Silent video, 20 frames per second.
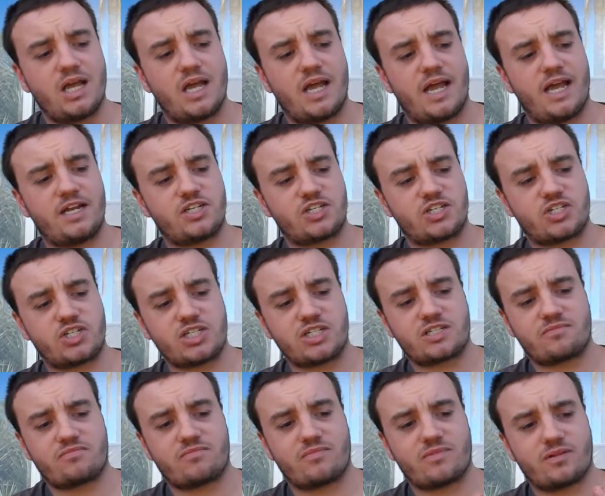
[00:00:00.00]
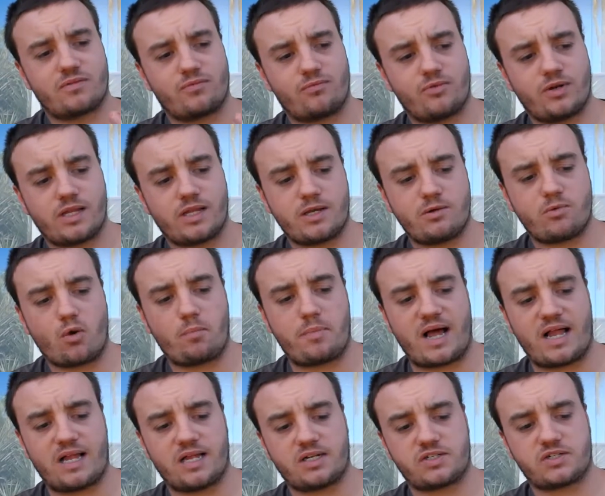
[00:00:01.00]
It's just really well
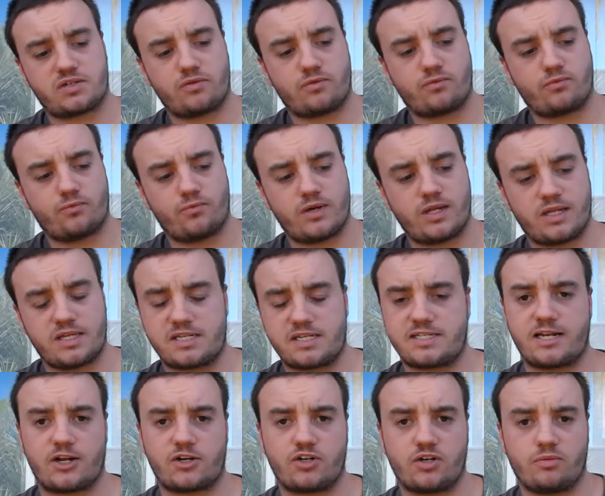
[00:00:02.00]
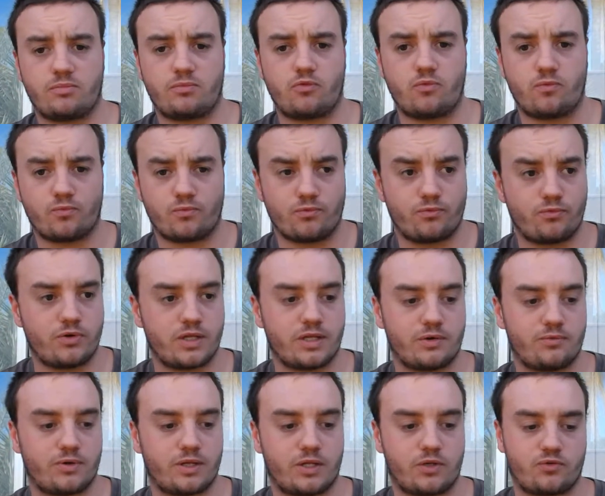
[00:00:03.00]
balanced, really sessionable,
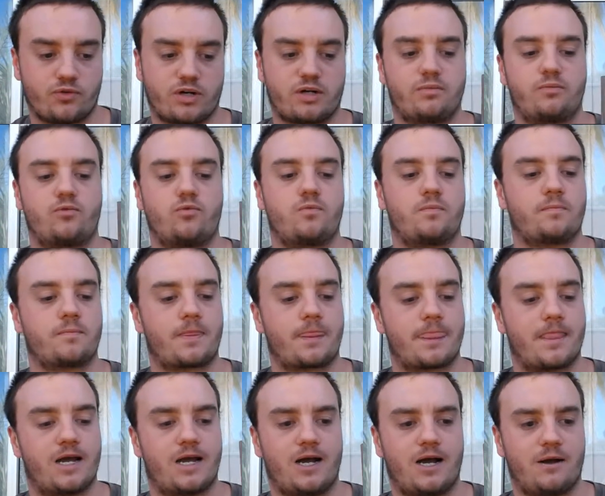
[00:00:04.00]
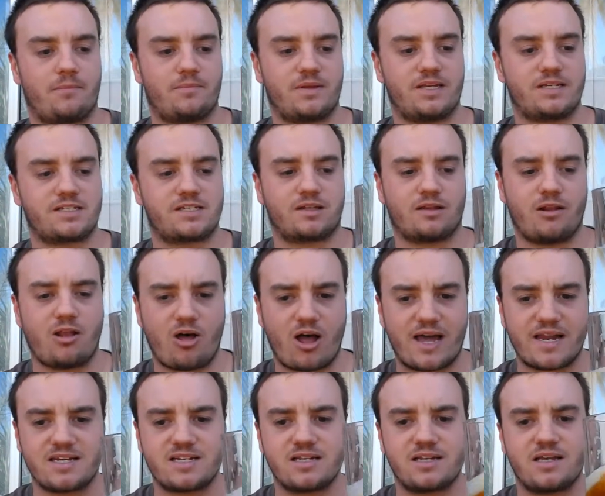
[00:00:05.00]
really, really drinkable. It's
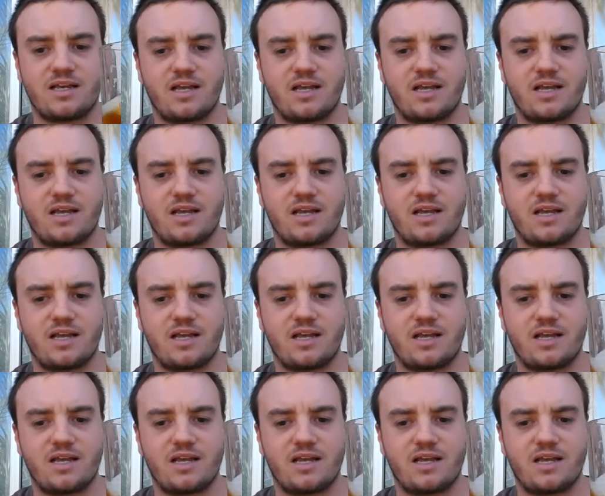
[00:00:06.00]
light.